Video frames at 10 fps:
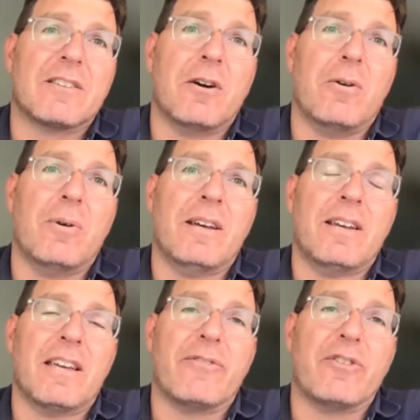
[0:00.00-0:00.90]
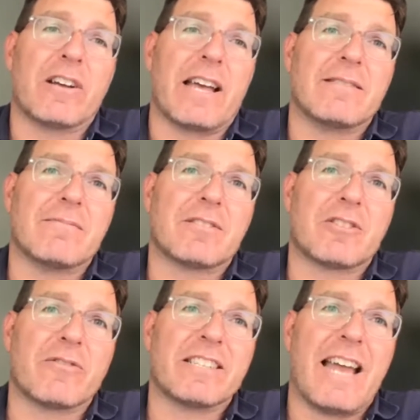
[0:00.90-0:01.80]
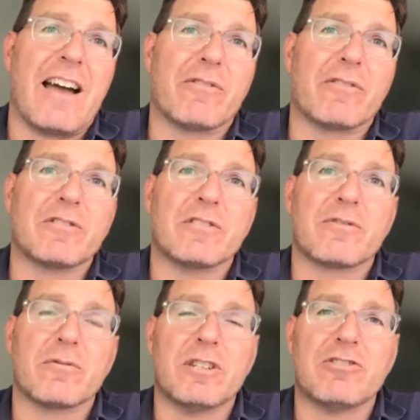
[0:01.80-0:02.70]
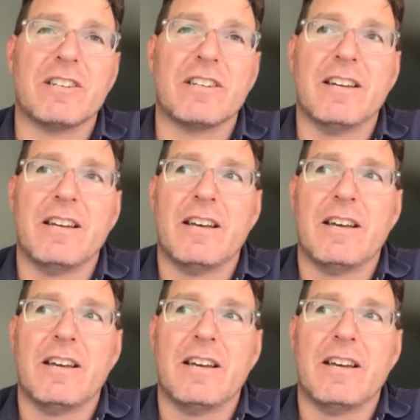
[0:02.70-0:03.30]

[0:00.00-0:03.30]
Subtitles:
So if you look at ServiceNow versus Fruition,